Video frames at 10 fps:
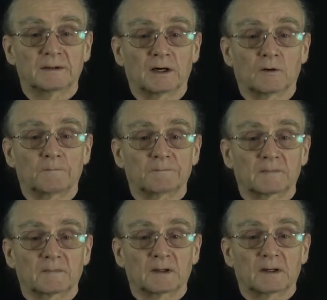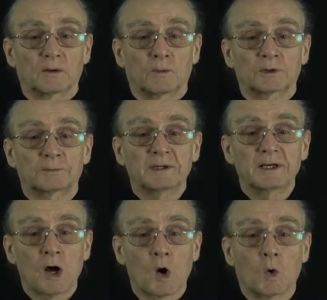Now, what we
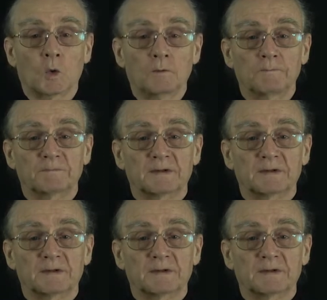know